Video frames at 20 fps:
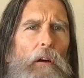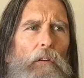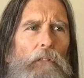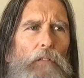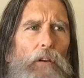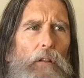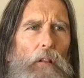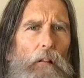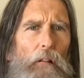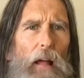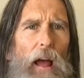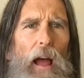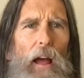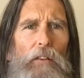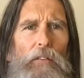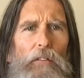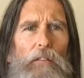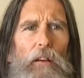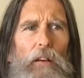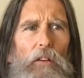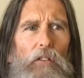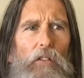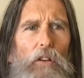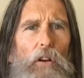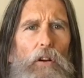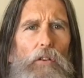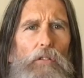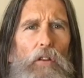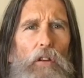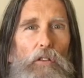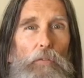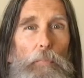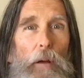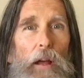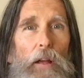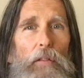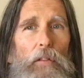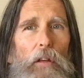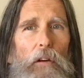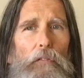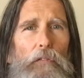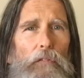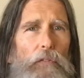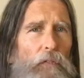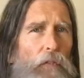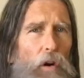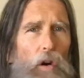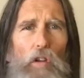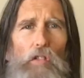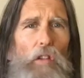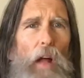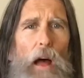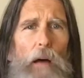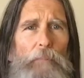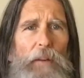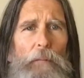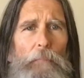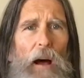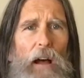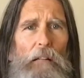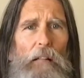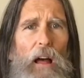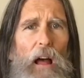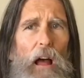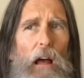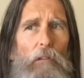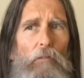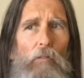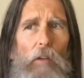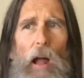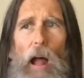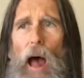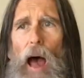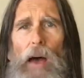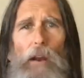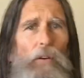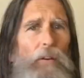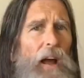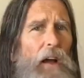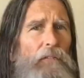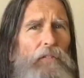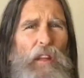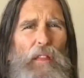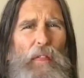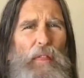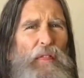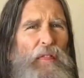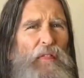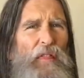for the last six years has been the first time in my life I don't have to